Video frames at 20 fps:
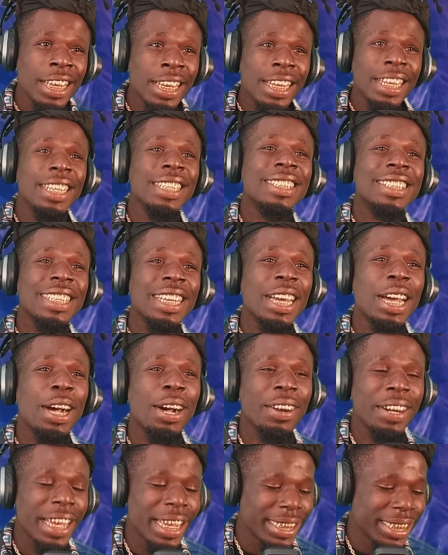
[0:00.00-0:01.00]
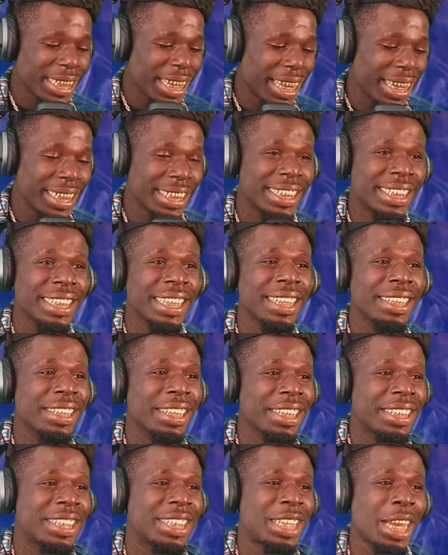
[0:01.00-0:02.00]
He said all that yelling shit,
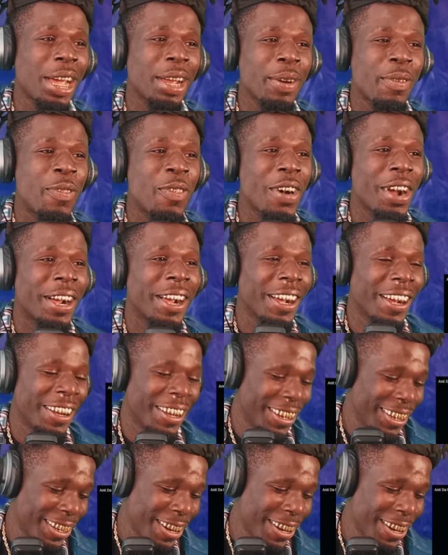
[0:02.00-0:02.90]
nigga. Shut the fuck up.